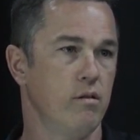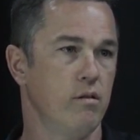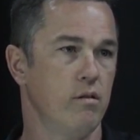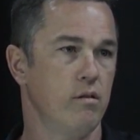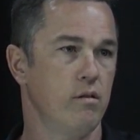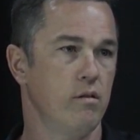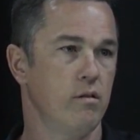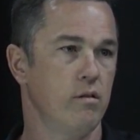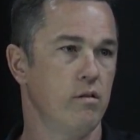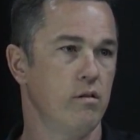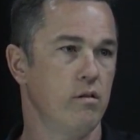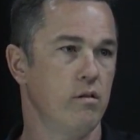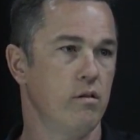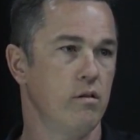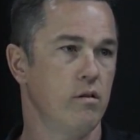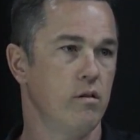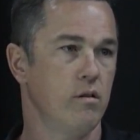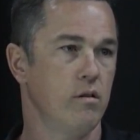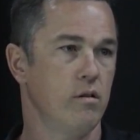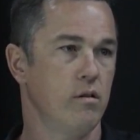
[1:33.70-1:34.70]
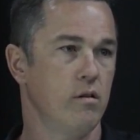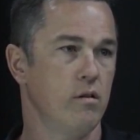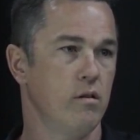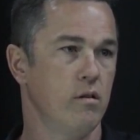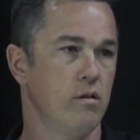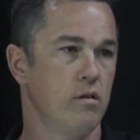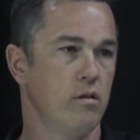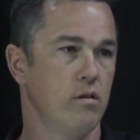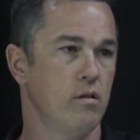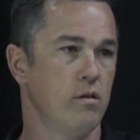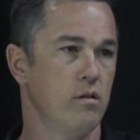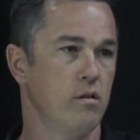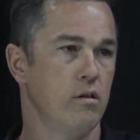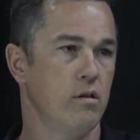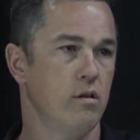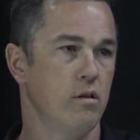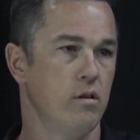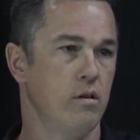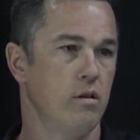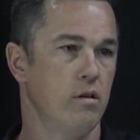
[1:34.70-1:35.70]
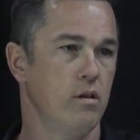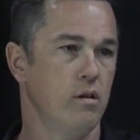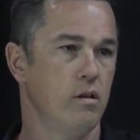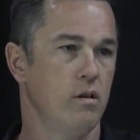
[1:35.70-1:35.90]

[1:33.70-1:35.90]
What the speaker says: Nobody speaks.